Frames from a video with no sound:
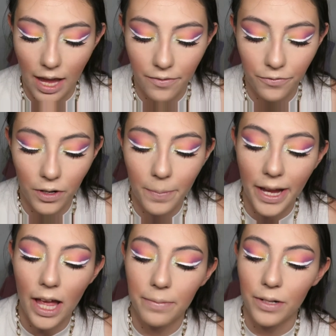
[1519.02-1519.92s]
And for
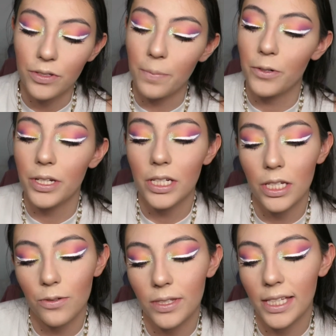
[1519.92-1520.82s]
my eyebrows, I'm going to
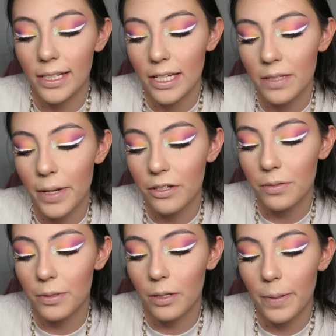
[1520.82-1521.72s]
use the NYX
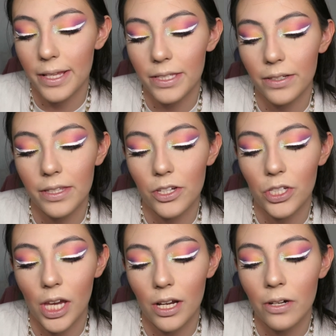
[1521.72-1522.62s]
Micro Brow Pencil in the
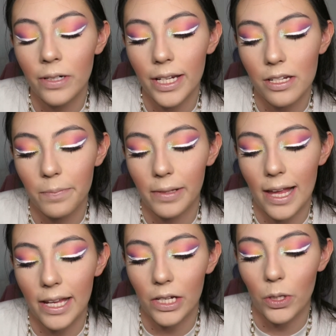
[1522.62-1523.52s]
shade 08
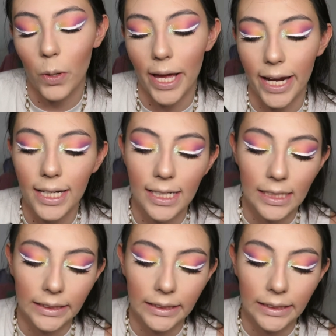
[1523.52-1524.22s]
Black Noir.